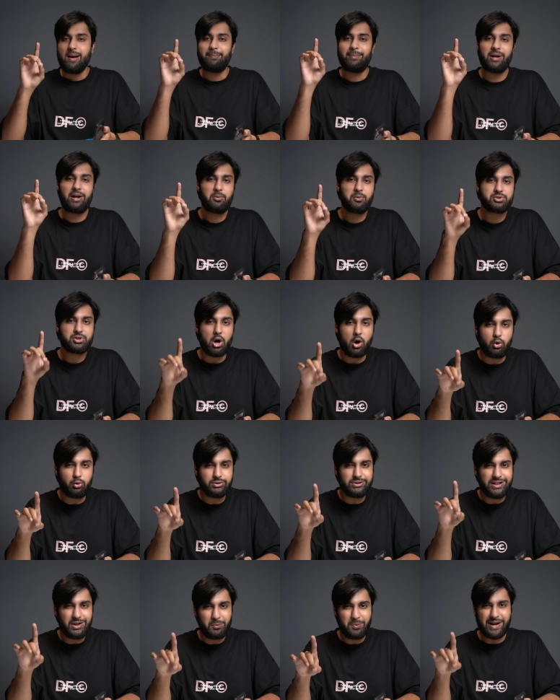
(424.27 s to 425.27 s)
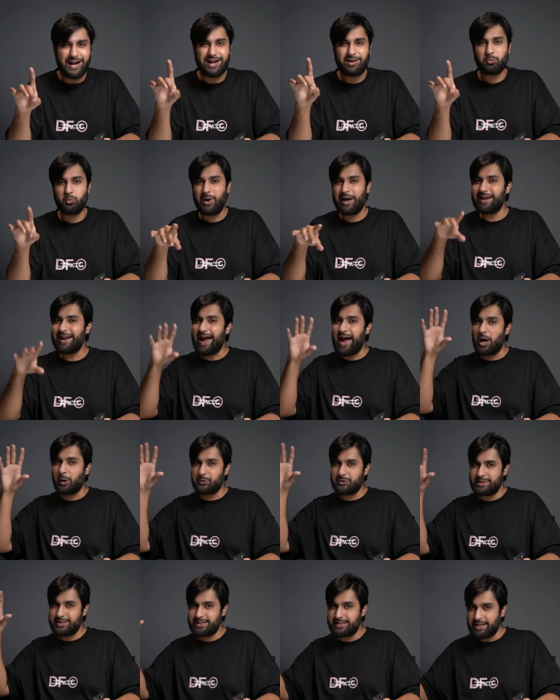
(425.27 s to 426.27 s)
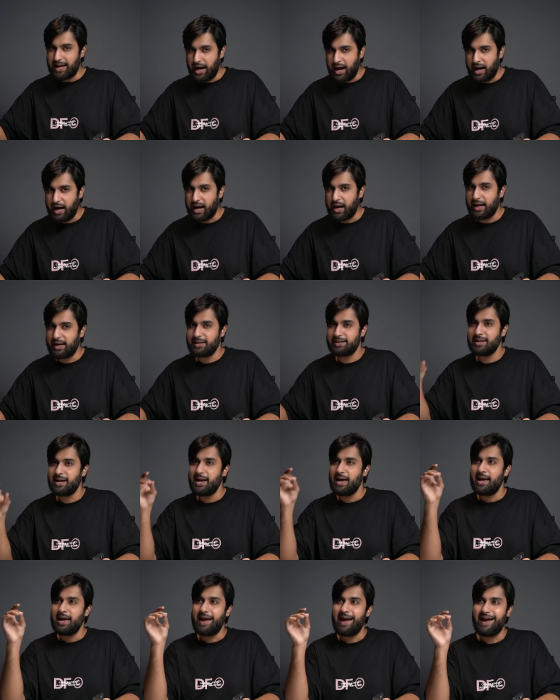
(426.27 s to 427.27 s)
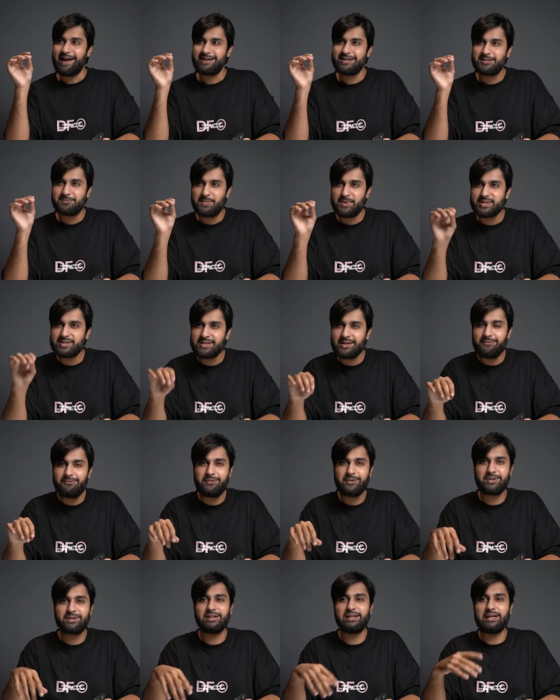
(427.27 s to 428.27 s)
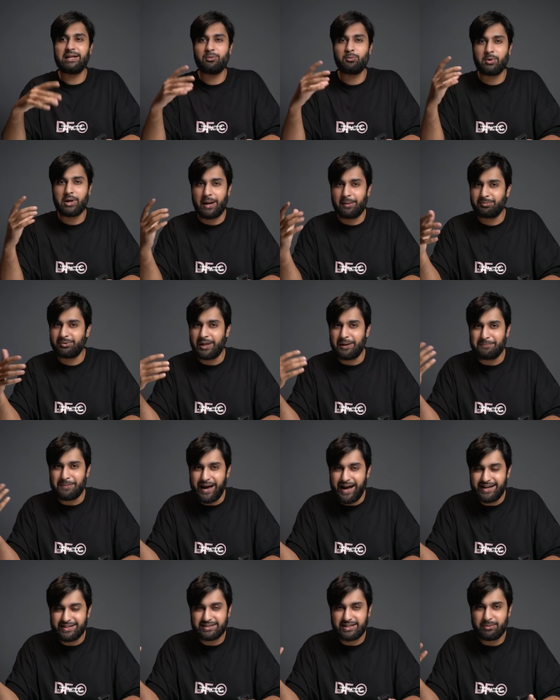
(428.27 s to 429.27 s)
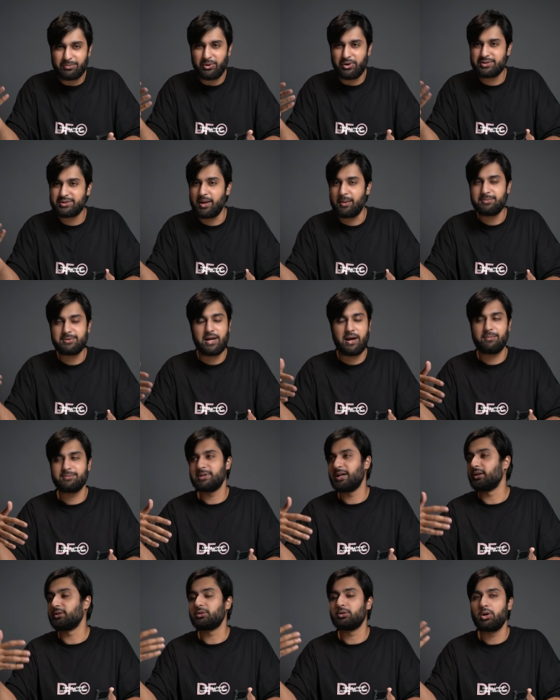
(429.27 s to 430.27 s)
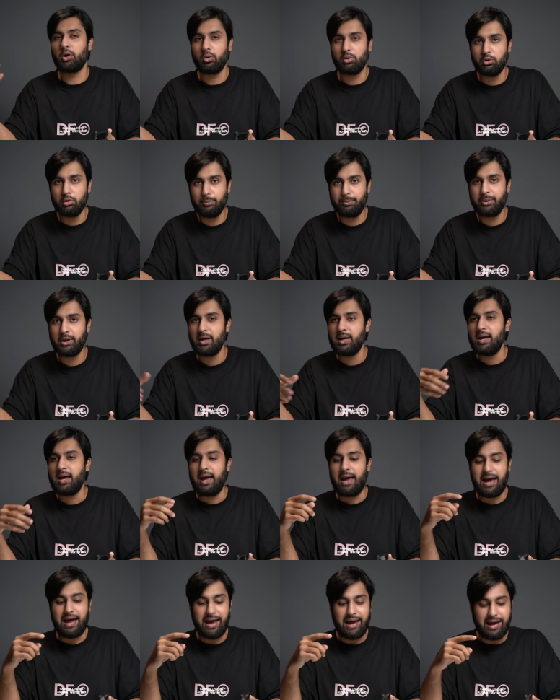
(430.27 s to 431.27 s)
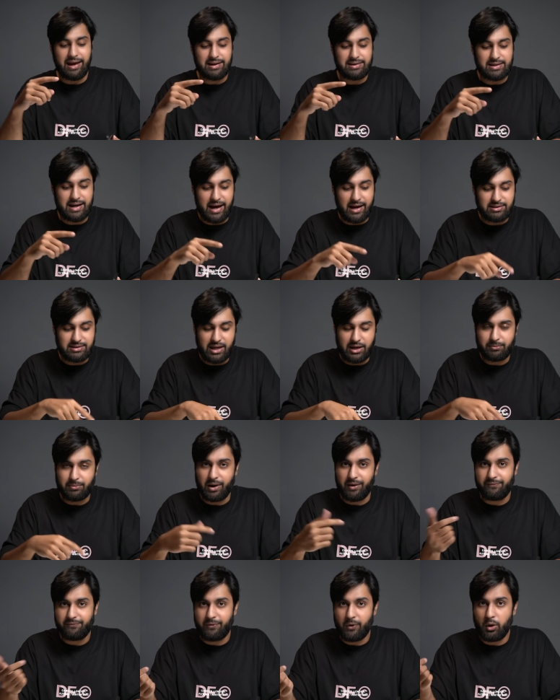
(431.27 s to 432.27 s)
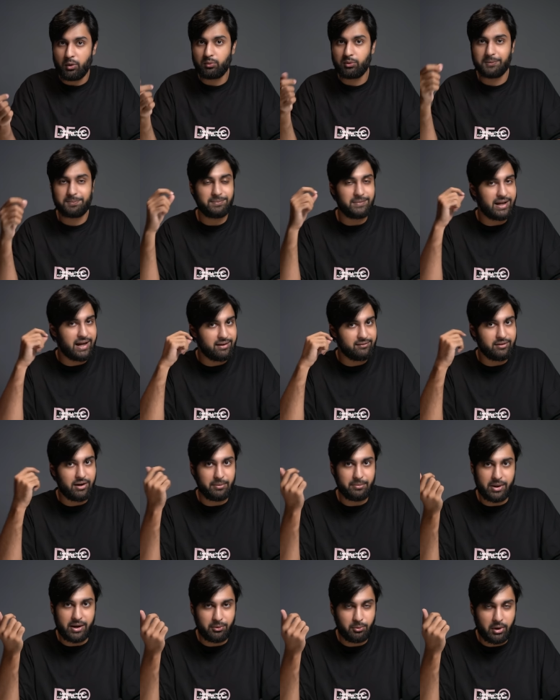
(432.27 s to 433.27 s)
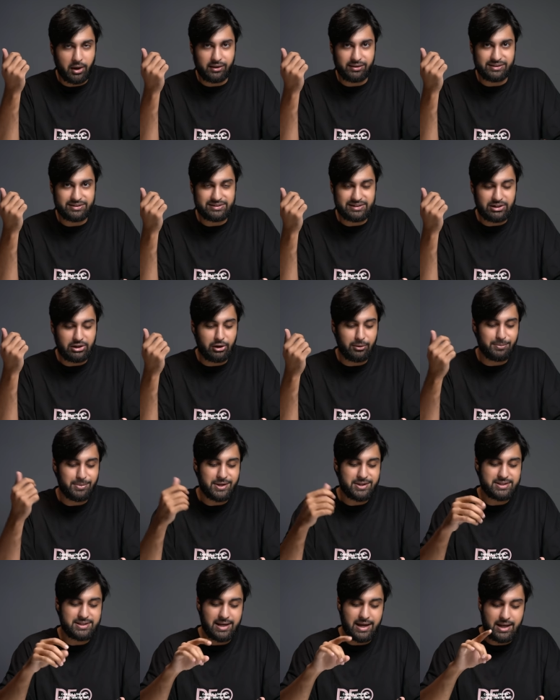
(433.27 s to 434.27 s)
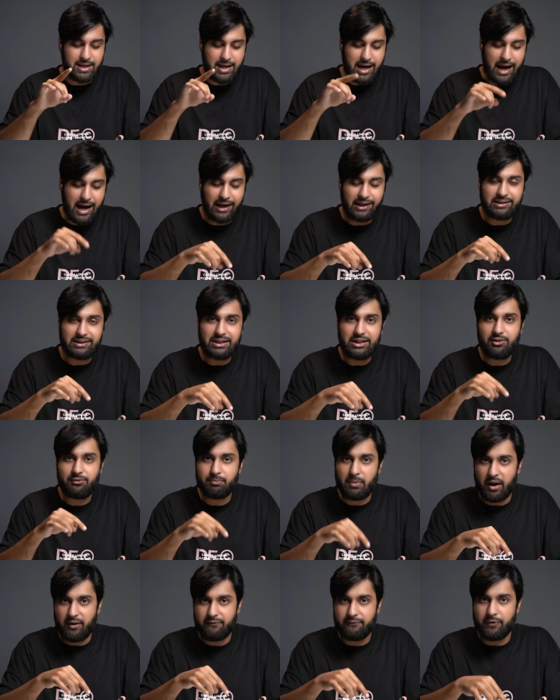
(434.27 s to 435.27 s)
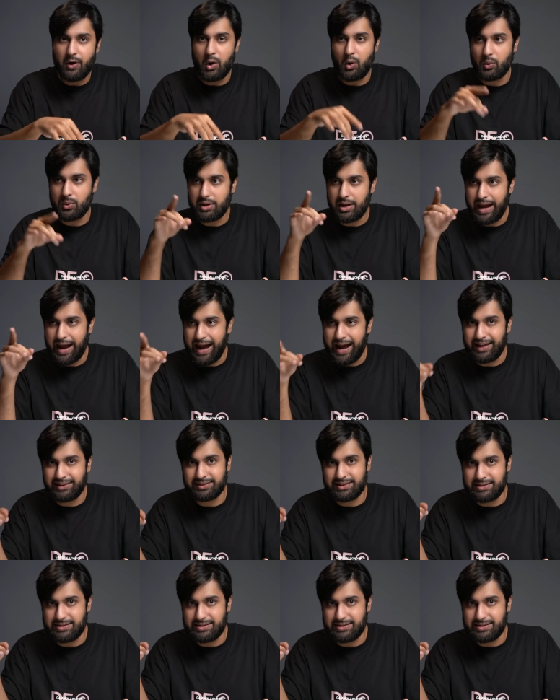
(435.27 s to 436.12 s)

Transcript: But it was only when I went outside and specifically when I play basketball, sometimes I like to go hoop, and I take my phone with me, I grab my wireless earbuds in, I leave my phone at the